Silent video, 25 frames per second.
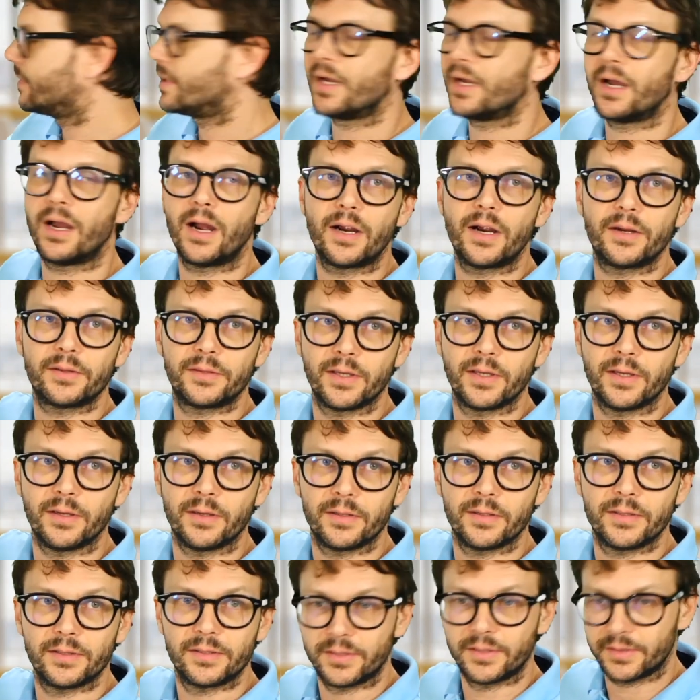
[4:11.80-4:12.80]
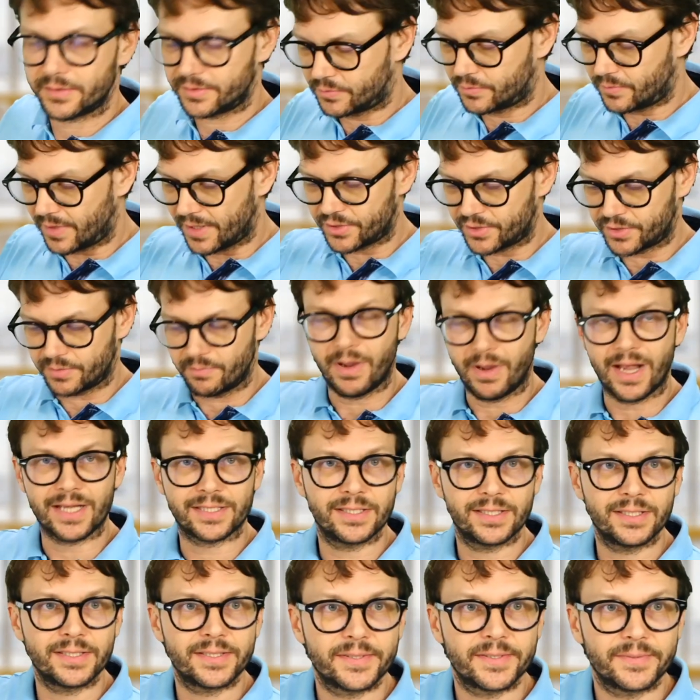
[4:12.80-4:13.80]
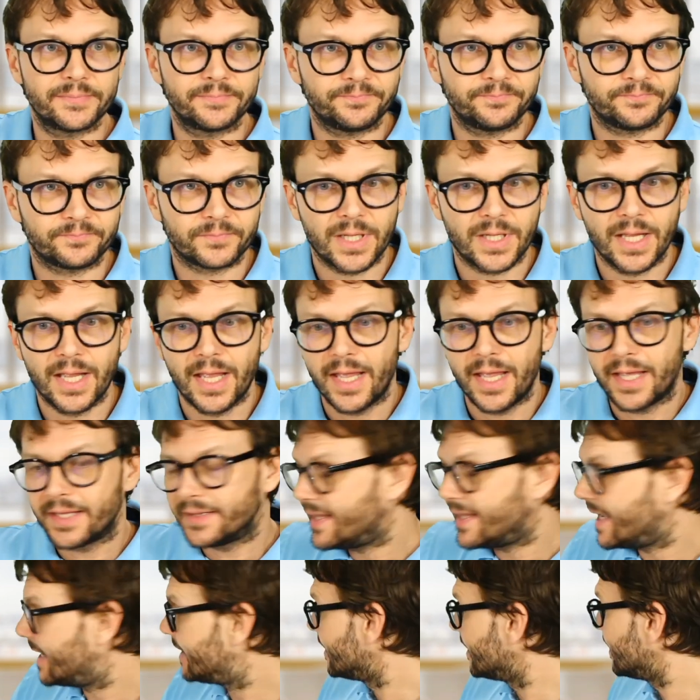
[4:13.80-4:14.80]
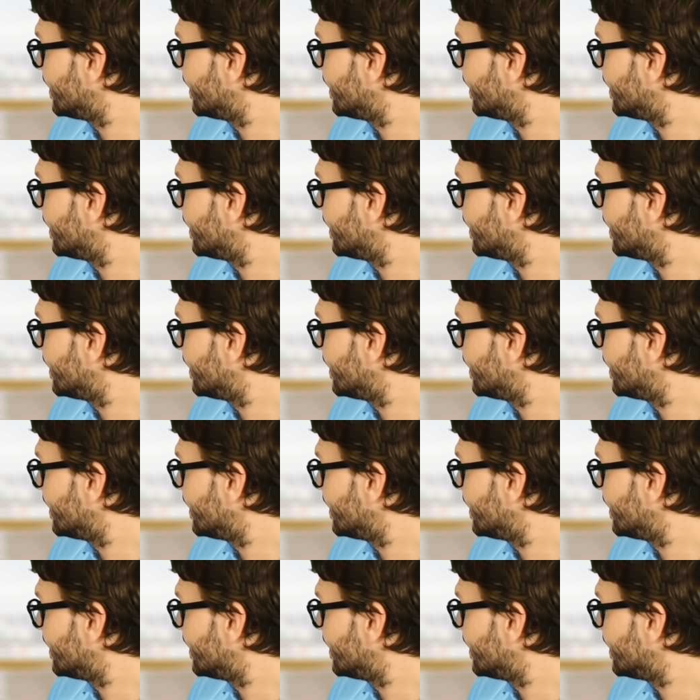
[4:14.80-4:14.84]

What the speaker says: are the stretched muscles. Then,